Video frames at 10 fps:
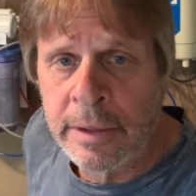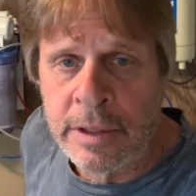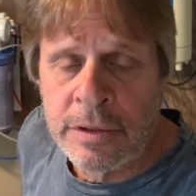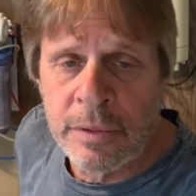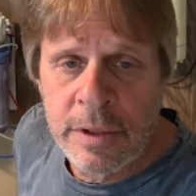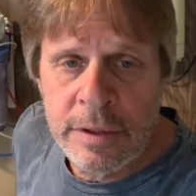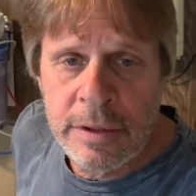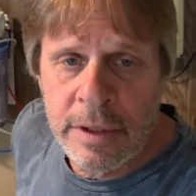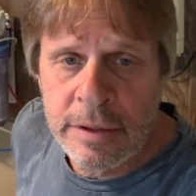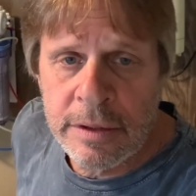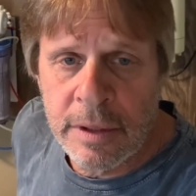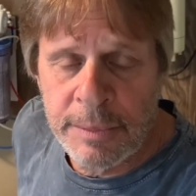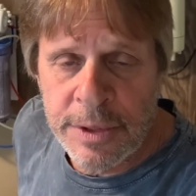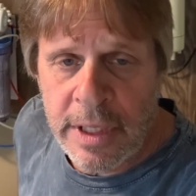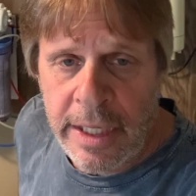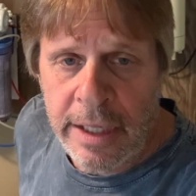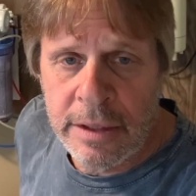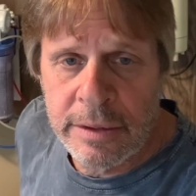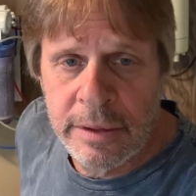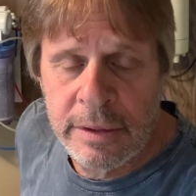so this system is
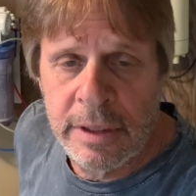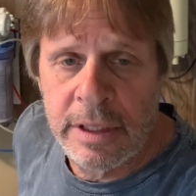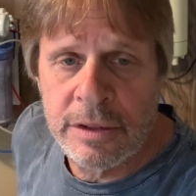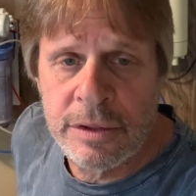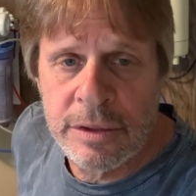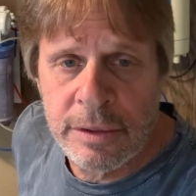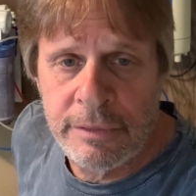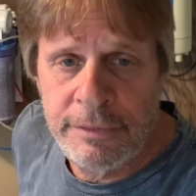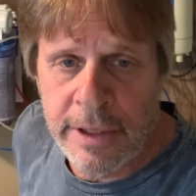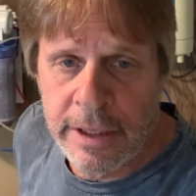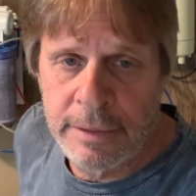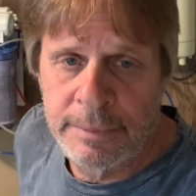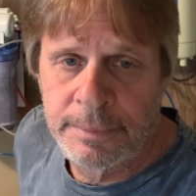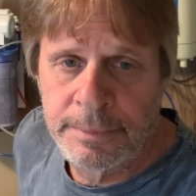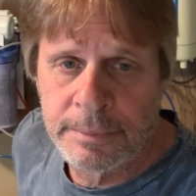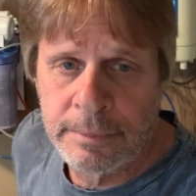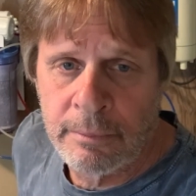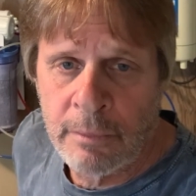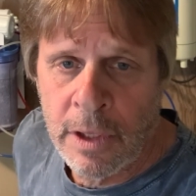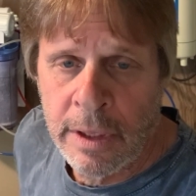actually going to get certified,
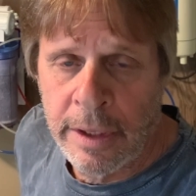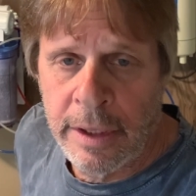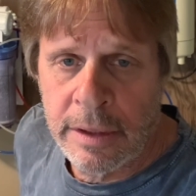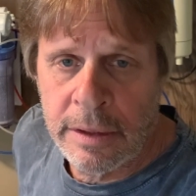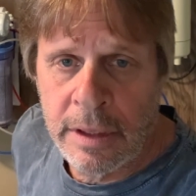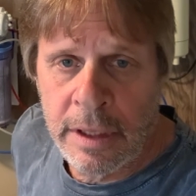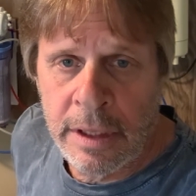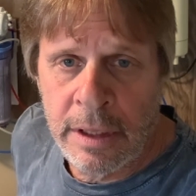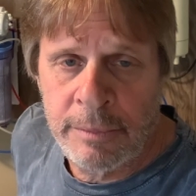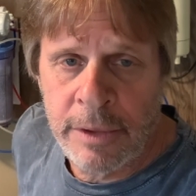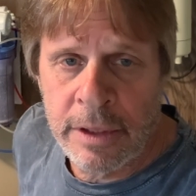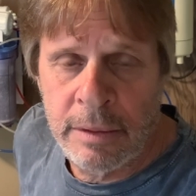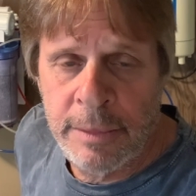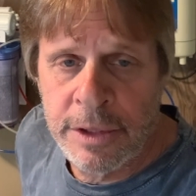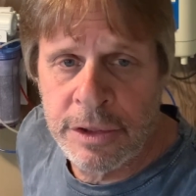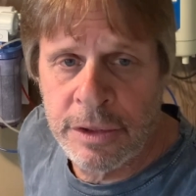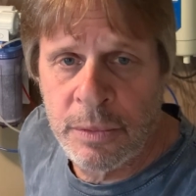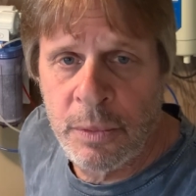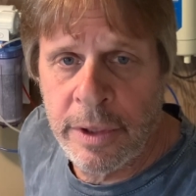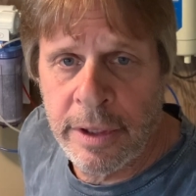and I'm not going to
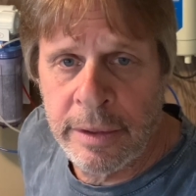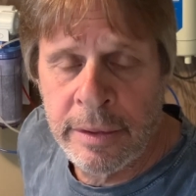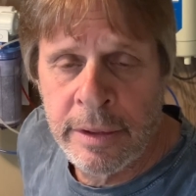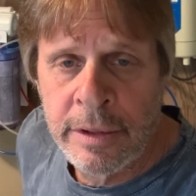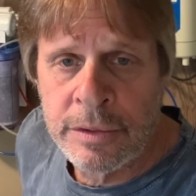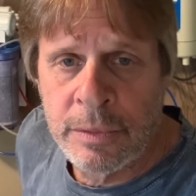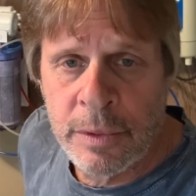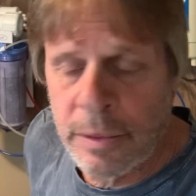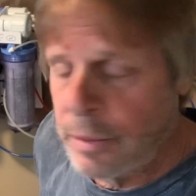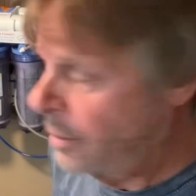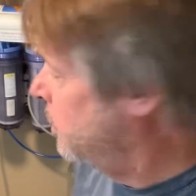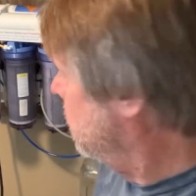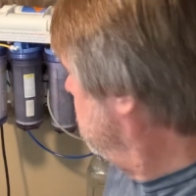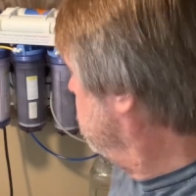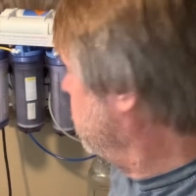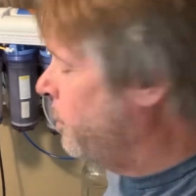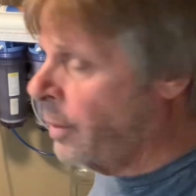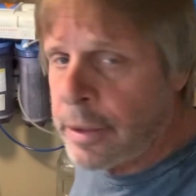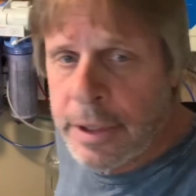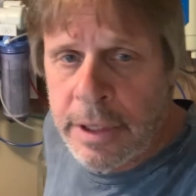mention where. So we're
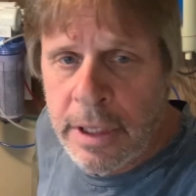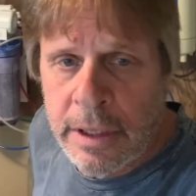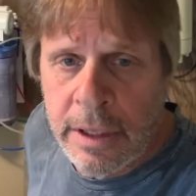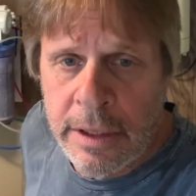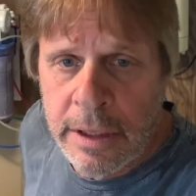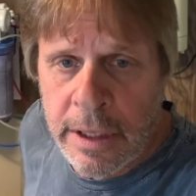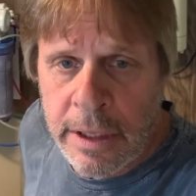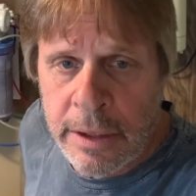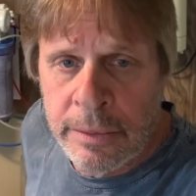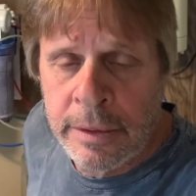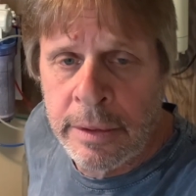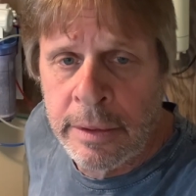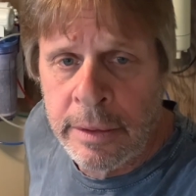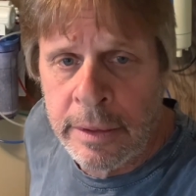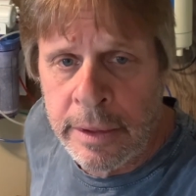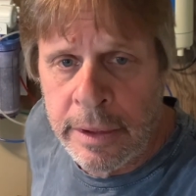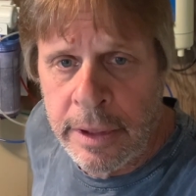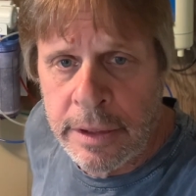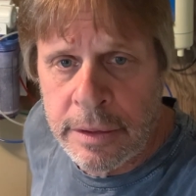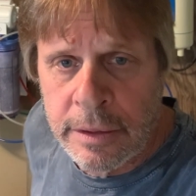working on that now,
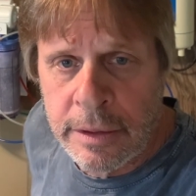and